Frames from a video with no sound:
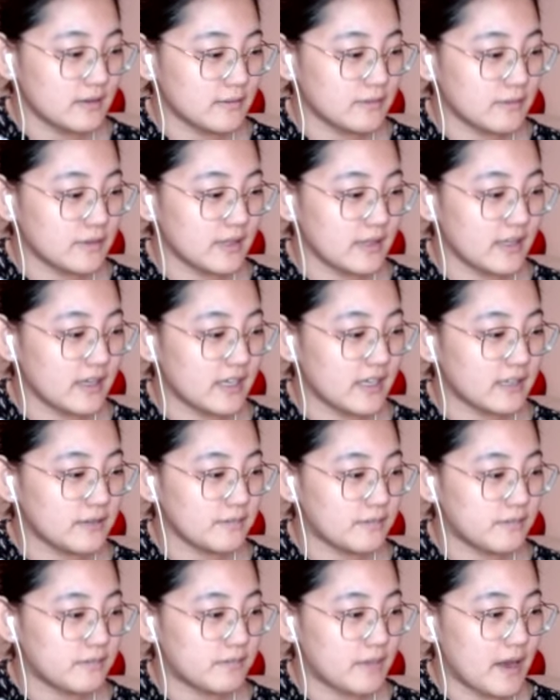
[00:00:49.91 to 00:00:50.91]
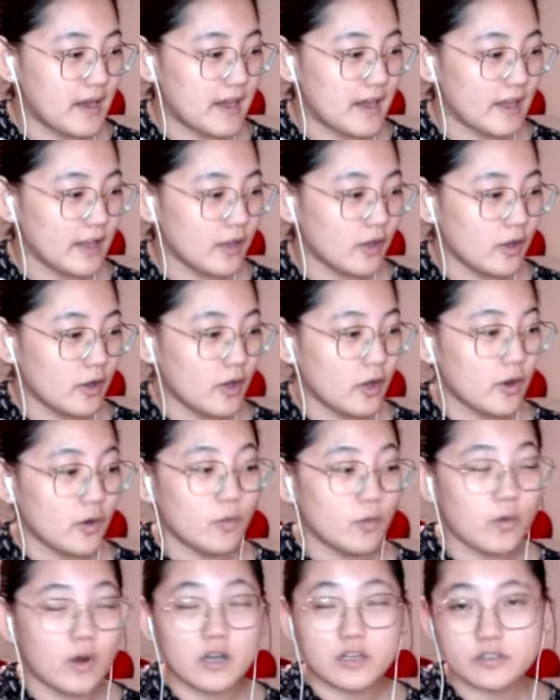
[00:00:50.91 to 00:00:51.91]
played by
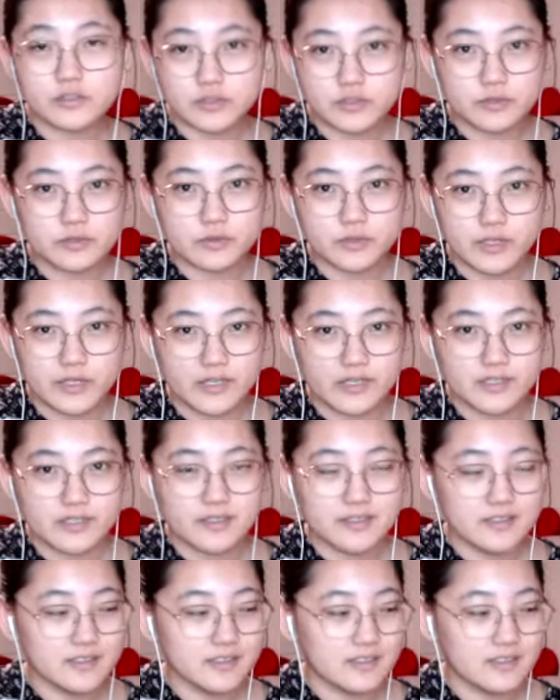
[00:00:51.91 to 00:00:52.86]
Wang Churan.